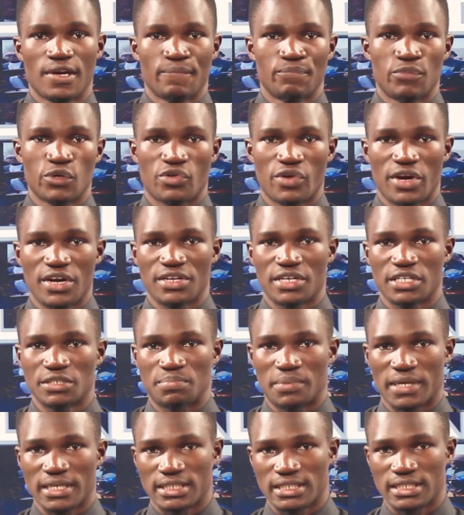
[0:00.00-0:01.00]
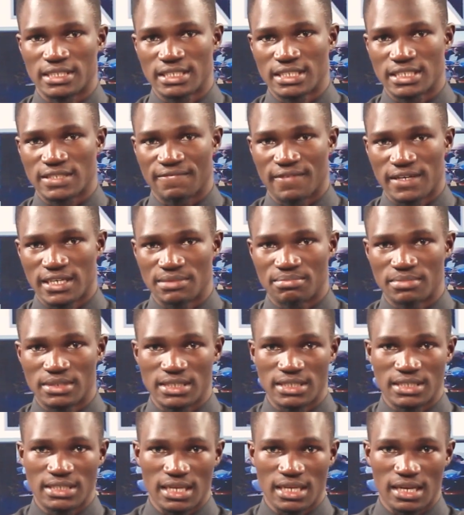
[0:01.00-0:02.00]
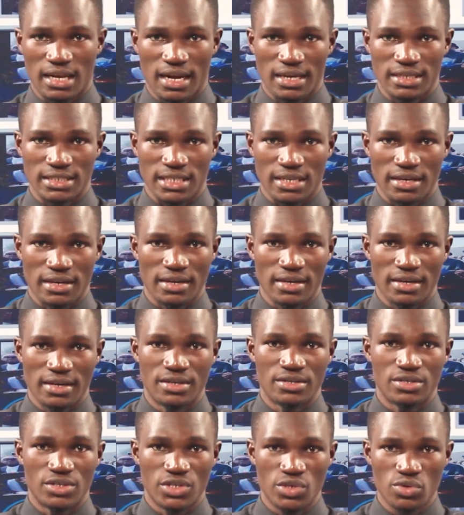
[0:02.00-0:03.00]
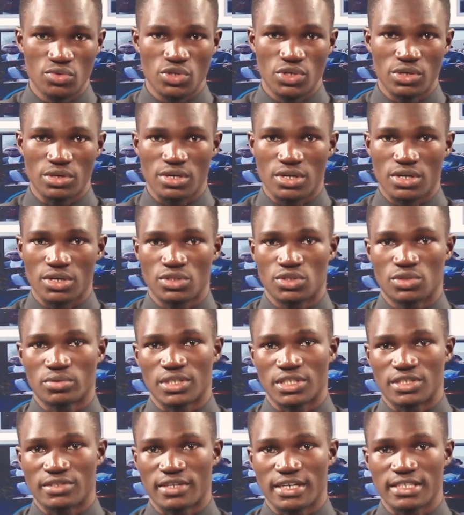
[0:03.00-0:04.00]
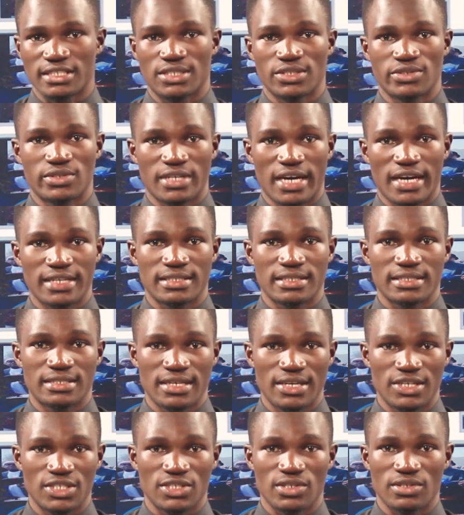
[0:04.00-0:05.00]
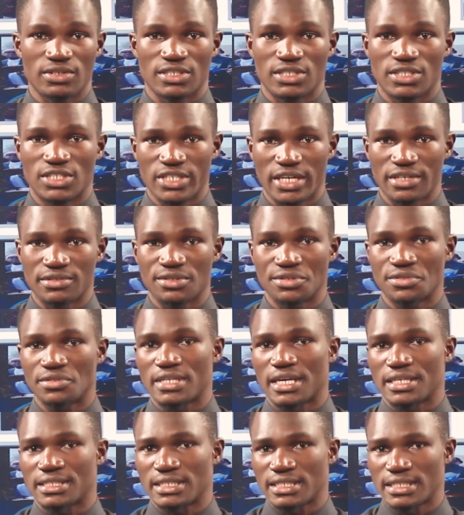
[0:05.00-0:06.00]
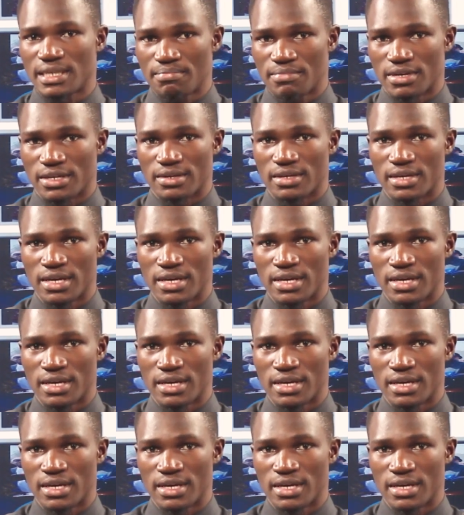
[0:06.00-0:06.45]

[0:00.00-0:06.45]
Ukrainian President Volodymyr Zelensky in New York to address the United Nations General Assembly